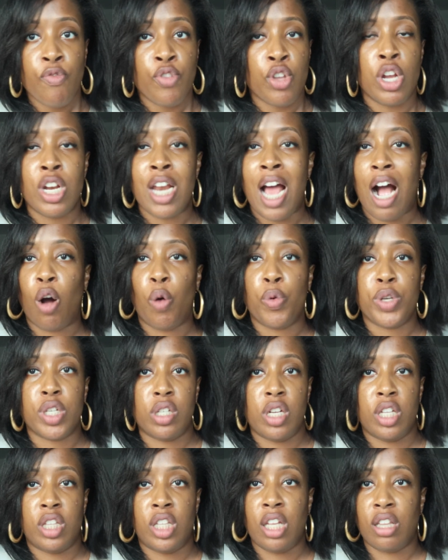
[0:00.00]
You're not always
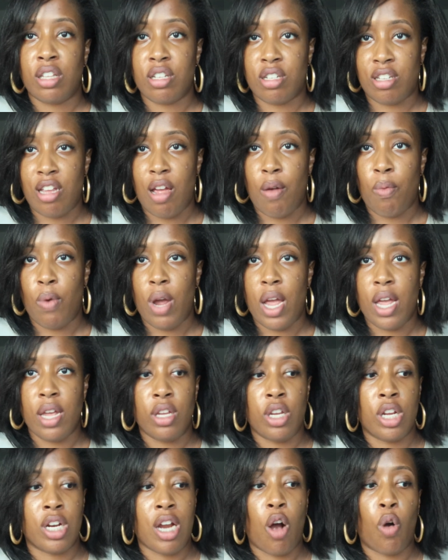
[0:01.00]
going to think the same way.
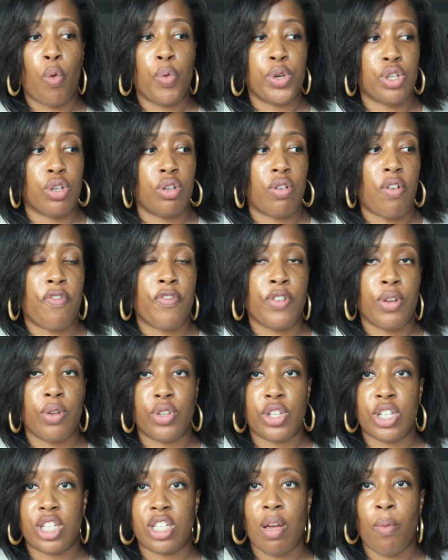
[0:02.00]
You're not always going to feel
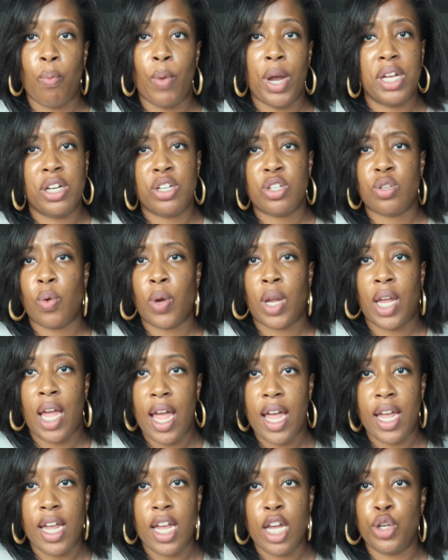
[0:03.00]
the same way, and it's
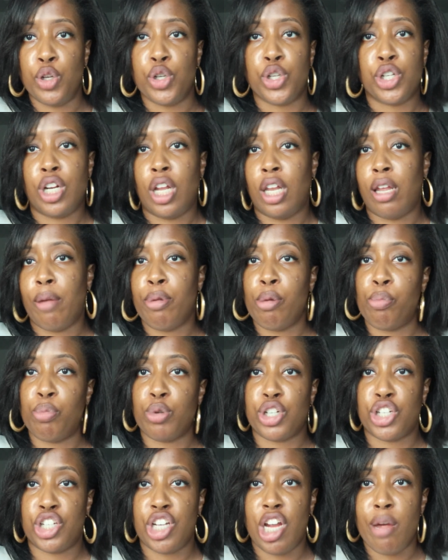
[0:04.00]
okay. And you shouldn't let
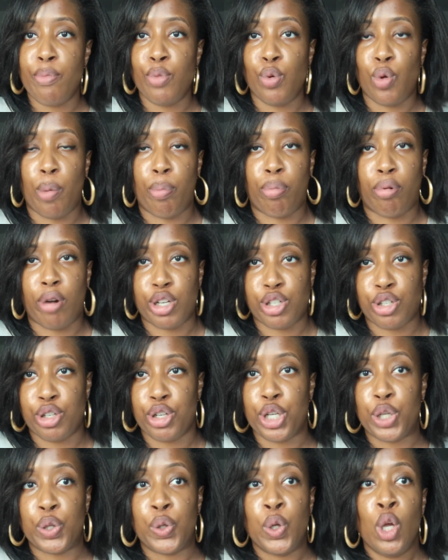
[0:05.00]
people shame you or pressure
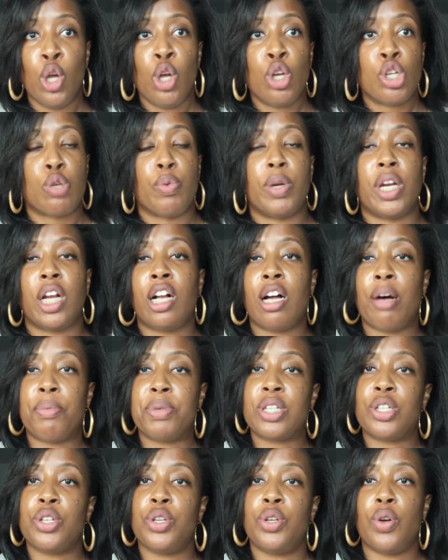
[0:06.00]
you. So when it
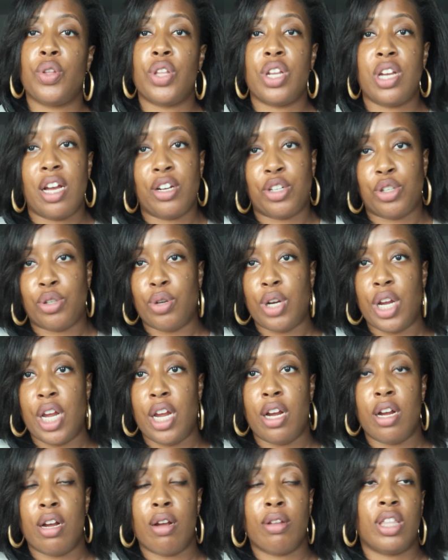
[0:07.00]
comes to, the natural
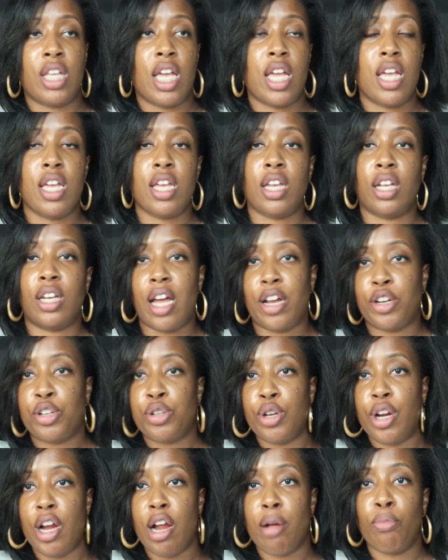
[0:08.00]
hair thing,
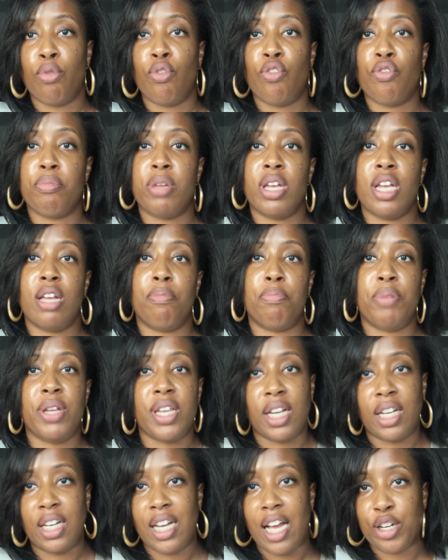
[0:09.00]
natural hair movement,
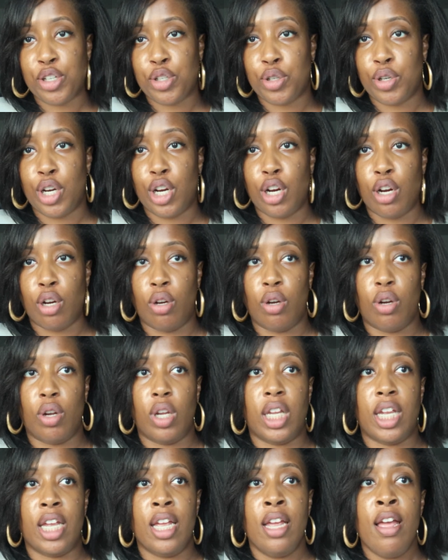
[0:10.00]
being a natural hair
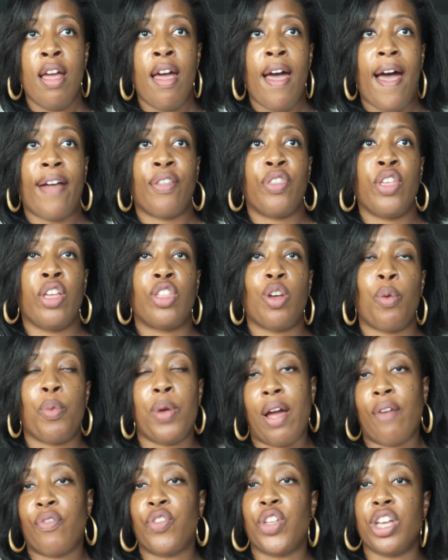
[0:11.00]
girly, I think that
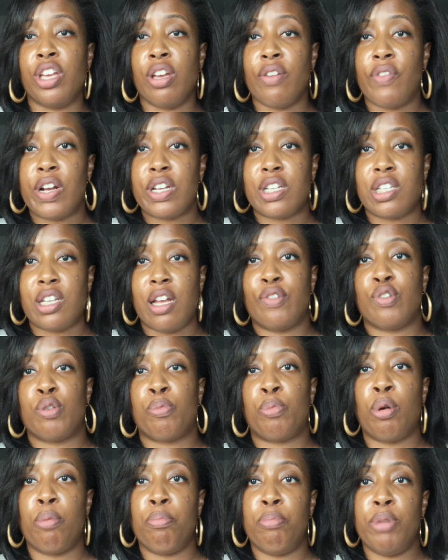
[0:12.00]
we have to give ourselves
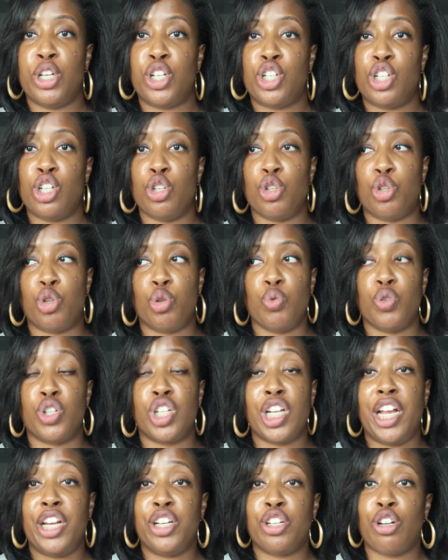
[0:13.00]
permission to
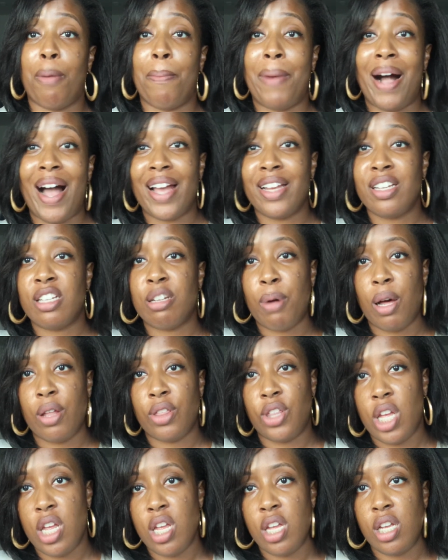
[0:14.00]
change our minds
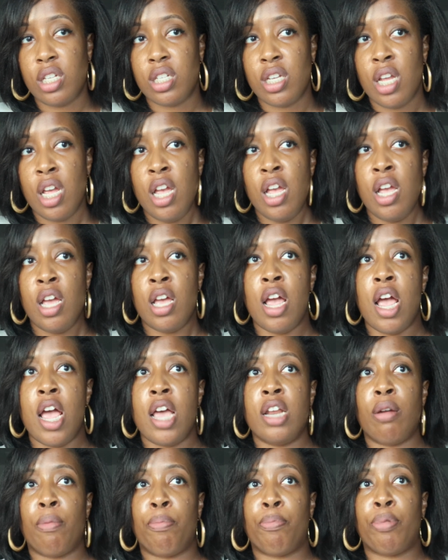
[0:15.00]
about things,
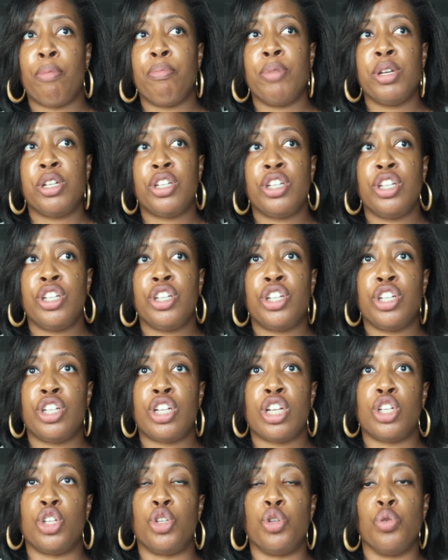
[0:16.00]
and permission to
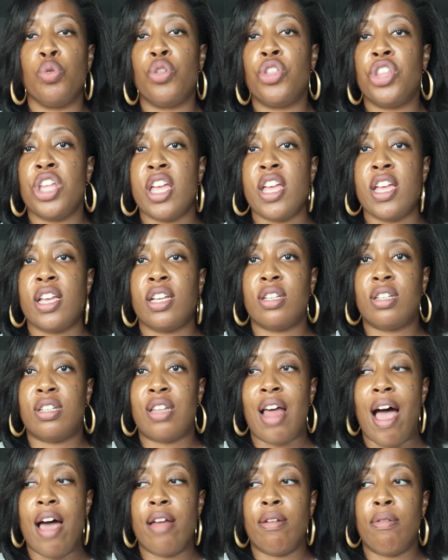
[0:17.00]
just do things
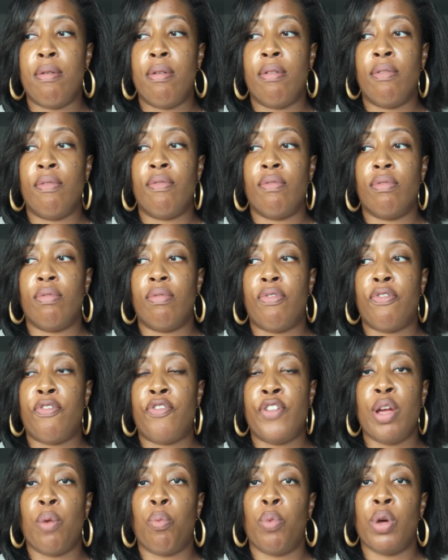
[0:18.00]
that
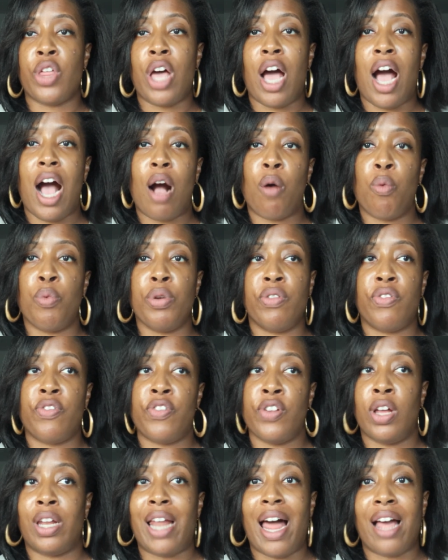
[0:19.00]
fit with how we
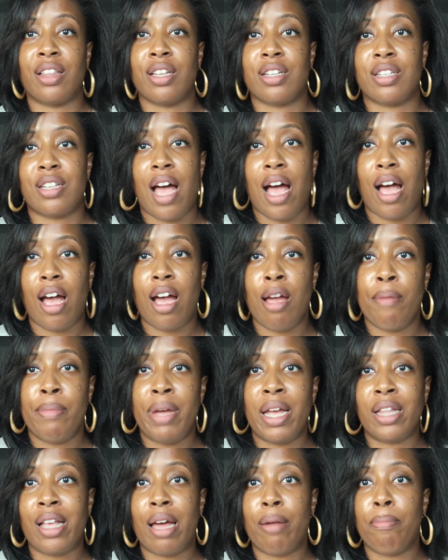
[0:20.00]
feel at the time
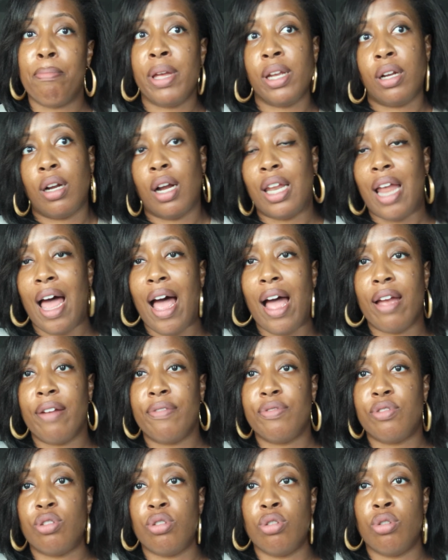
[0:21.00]
and that make our
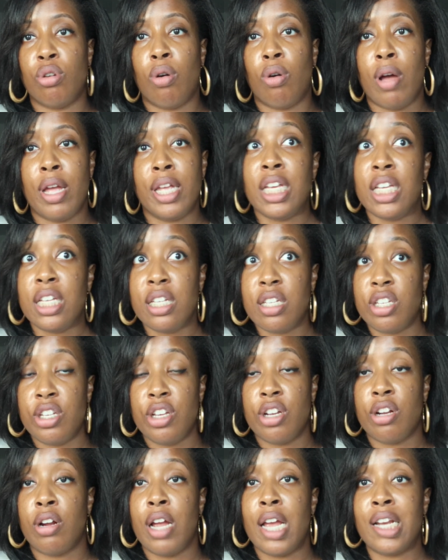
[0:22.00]
lives,
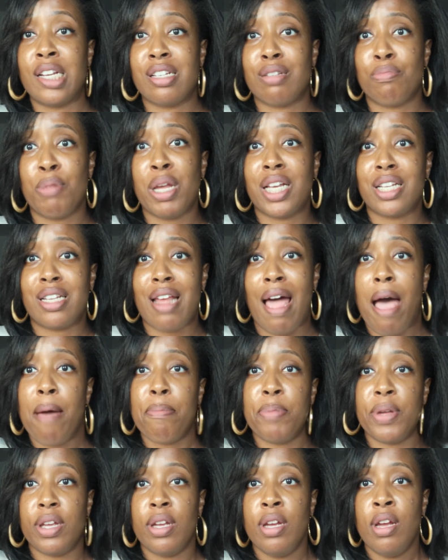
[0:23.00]
easier and just make us
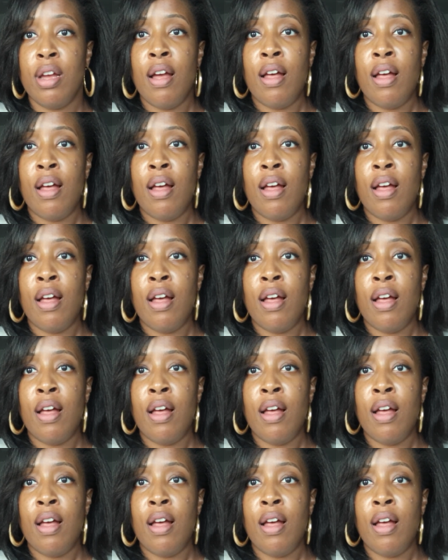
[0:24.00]
happy.